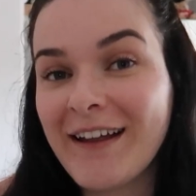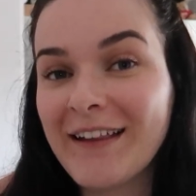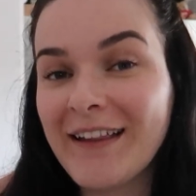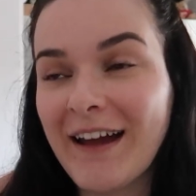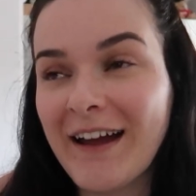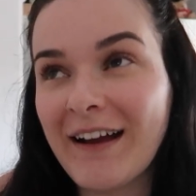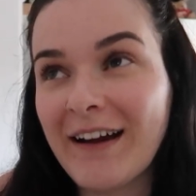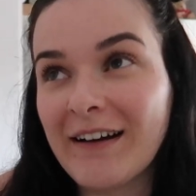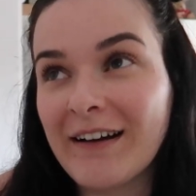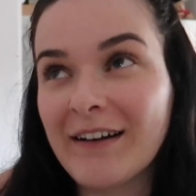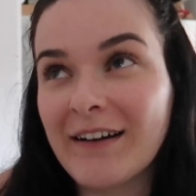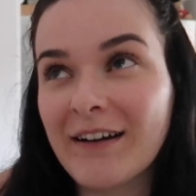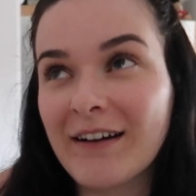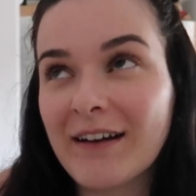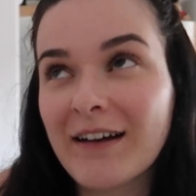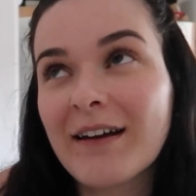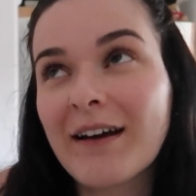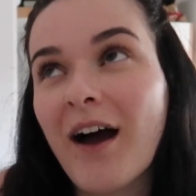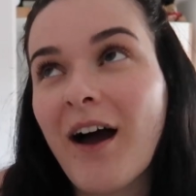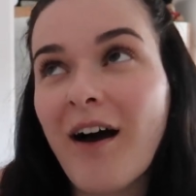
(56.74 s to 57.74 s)
like
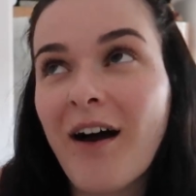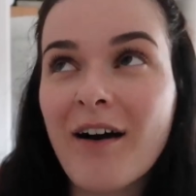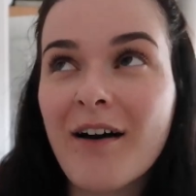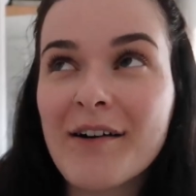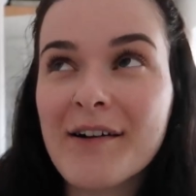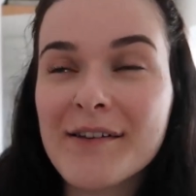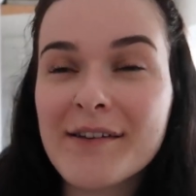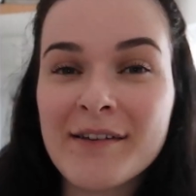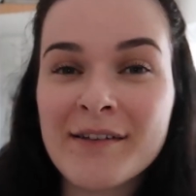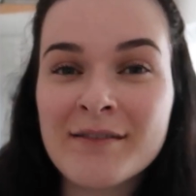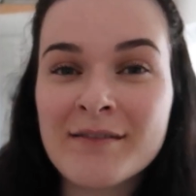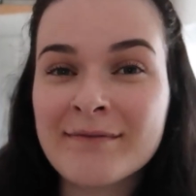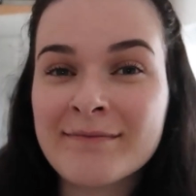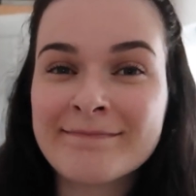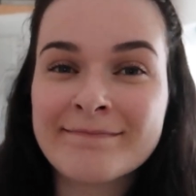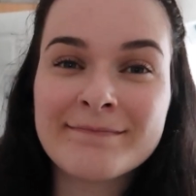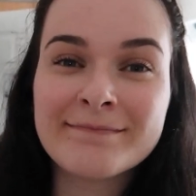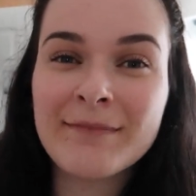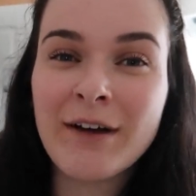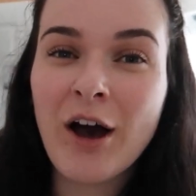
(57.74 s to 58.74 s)
arts
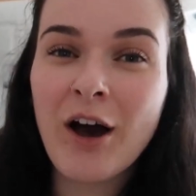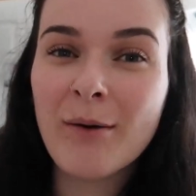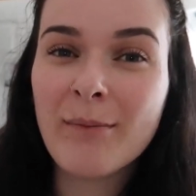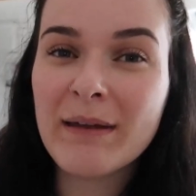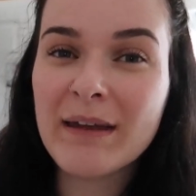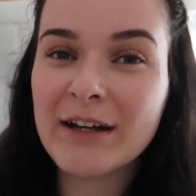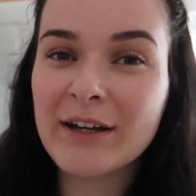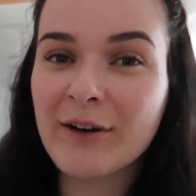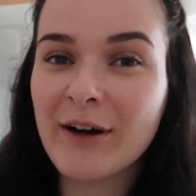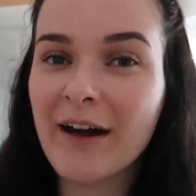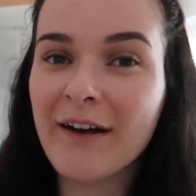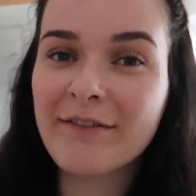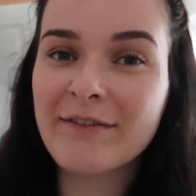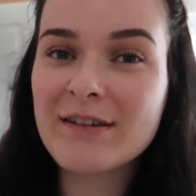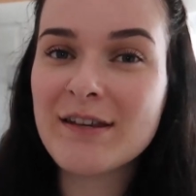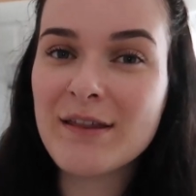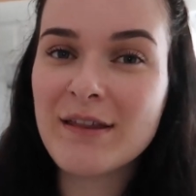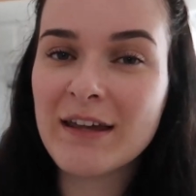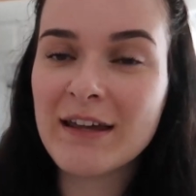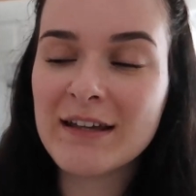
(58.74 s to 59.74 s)
and hobby
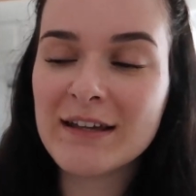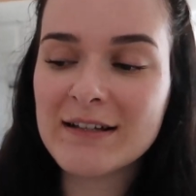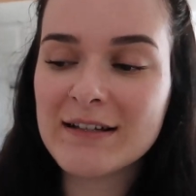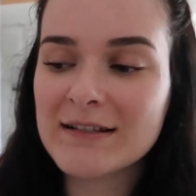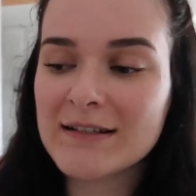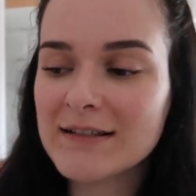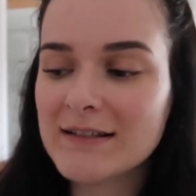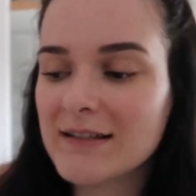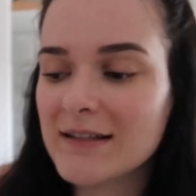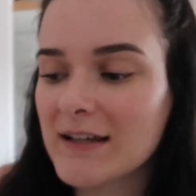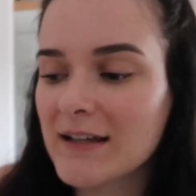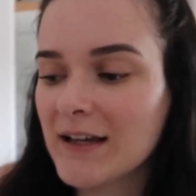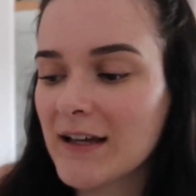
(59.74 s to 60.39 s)
craft things